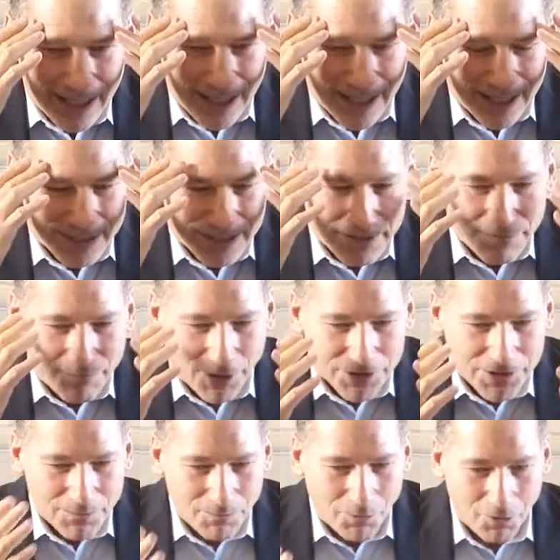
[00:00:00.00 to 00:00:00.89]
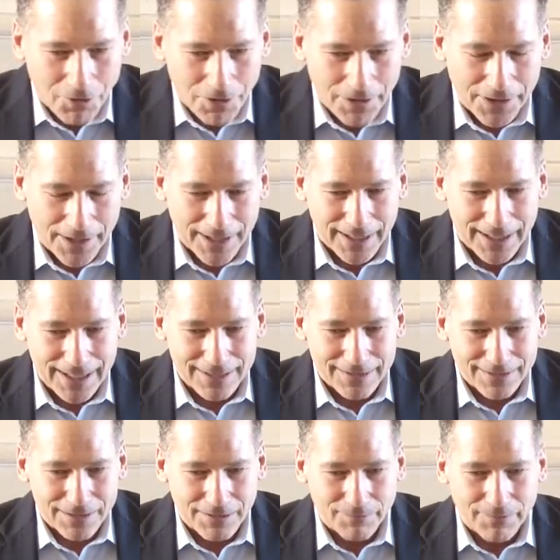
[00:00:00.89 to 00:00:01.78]
Uh, the most important thing
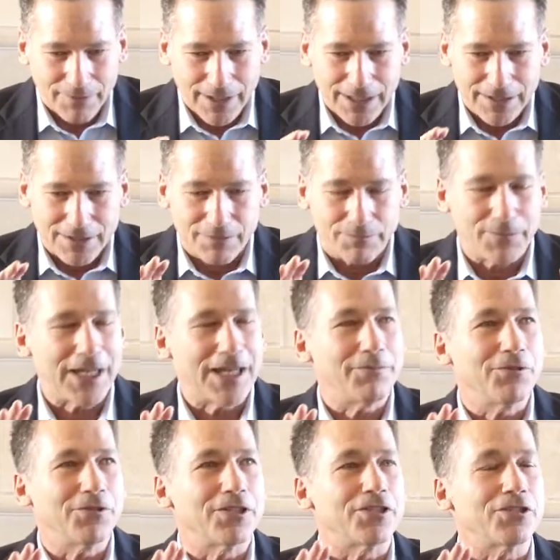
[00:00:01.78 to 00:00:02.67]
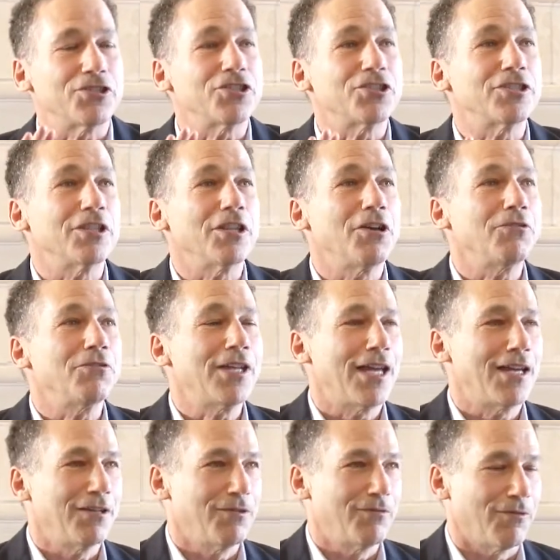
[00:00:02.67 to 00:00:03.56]
is to, is to be able to slow
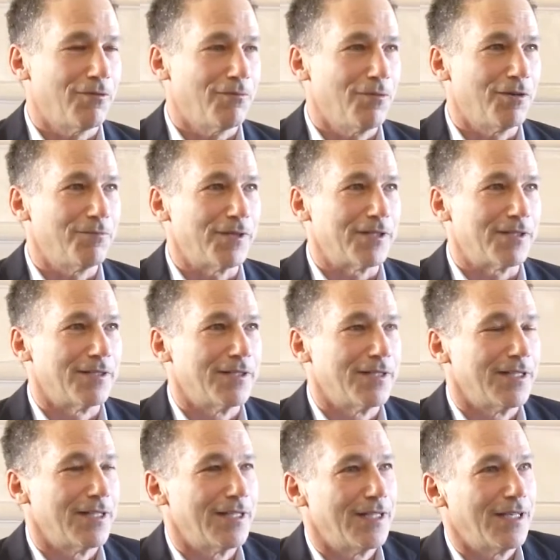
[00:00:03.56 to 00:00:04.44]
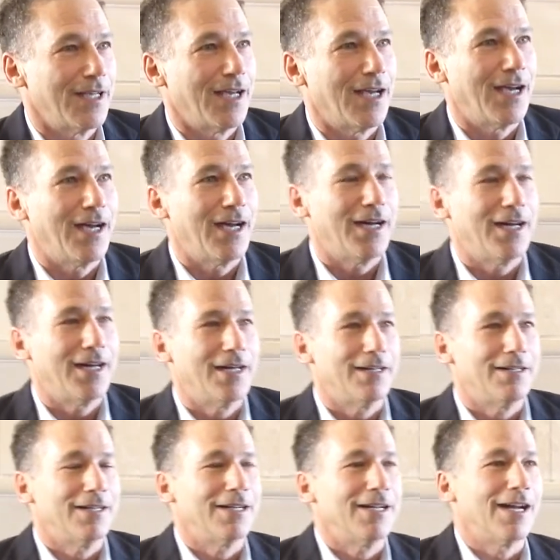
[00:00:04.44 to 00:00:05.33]
down for a moment.
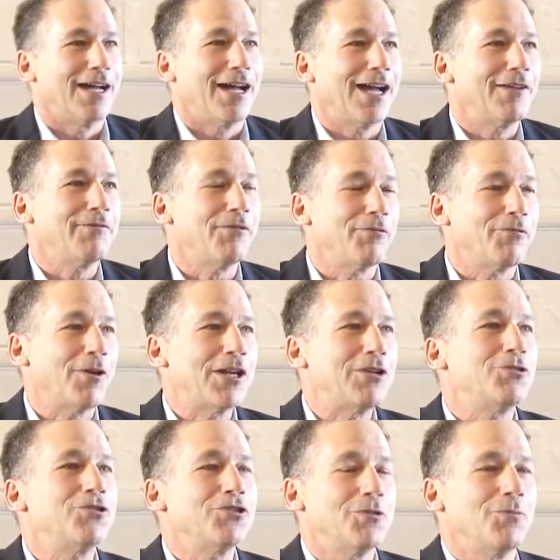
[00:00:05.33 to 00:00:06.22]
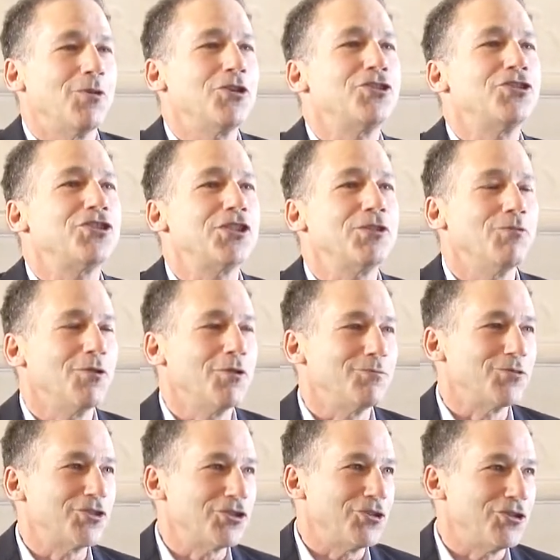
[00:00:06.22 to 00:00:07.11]
Uh, I have a friend who's an emergency
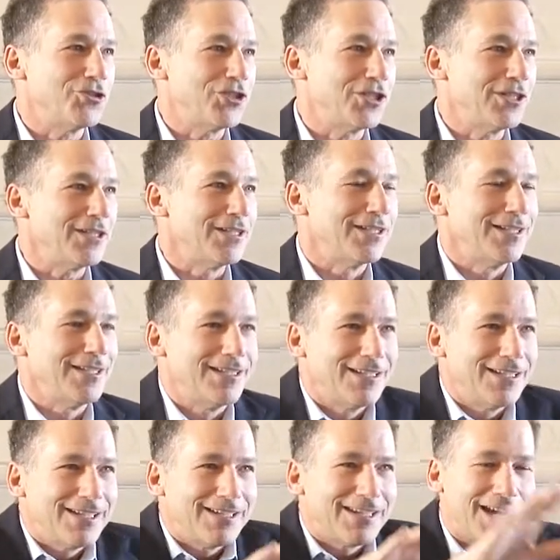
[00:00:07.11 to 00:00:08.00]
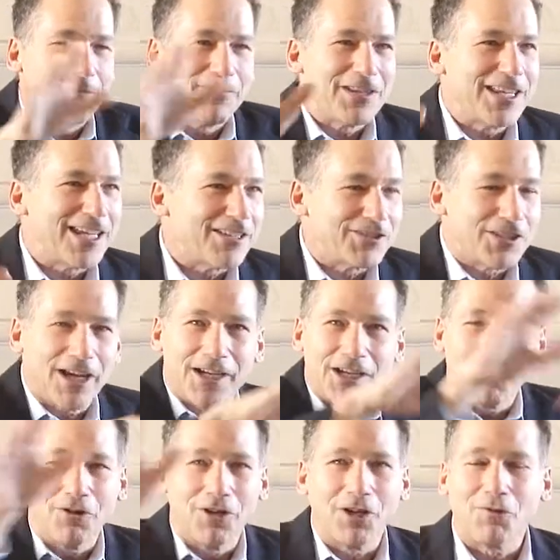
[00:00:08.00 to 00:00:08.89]
room surgeon. Everything is
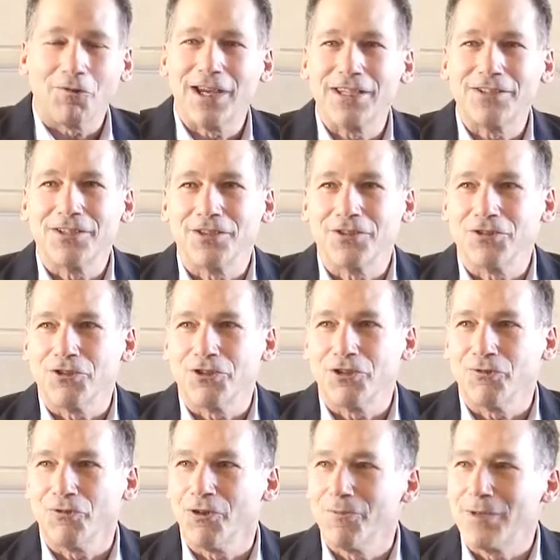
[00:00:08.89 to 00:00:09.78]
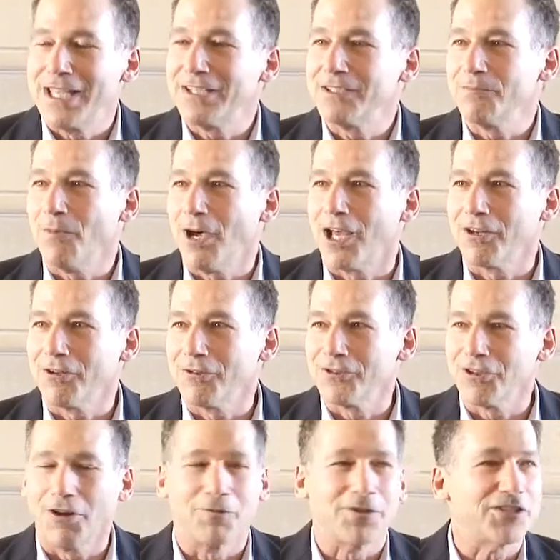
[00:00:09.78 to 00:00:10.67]
going crazy in the surgery room. His motto
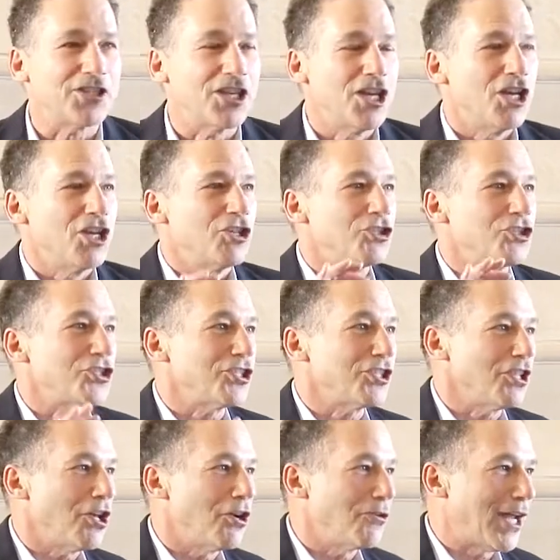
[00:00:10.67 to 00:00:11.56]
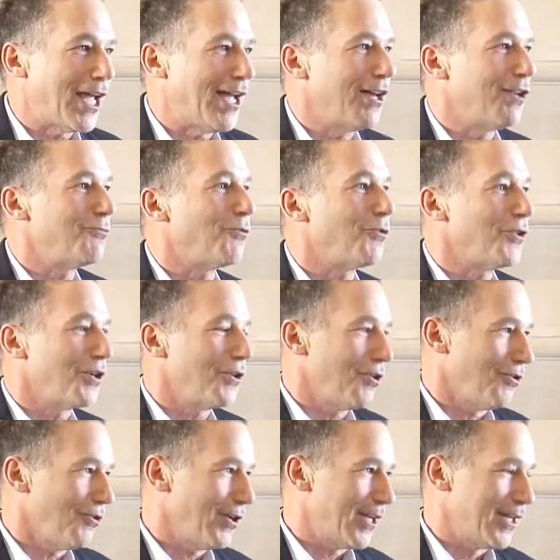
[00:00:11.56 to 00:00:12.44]
is always slow down, we're in a
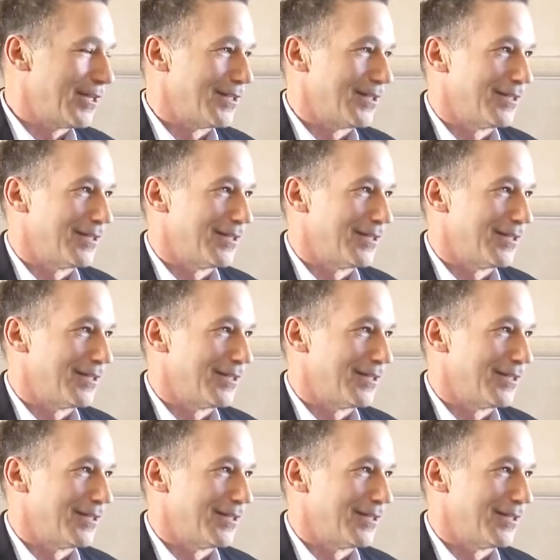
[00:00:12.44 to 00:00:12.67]
hurry.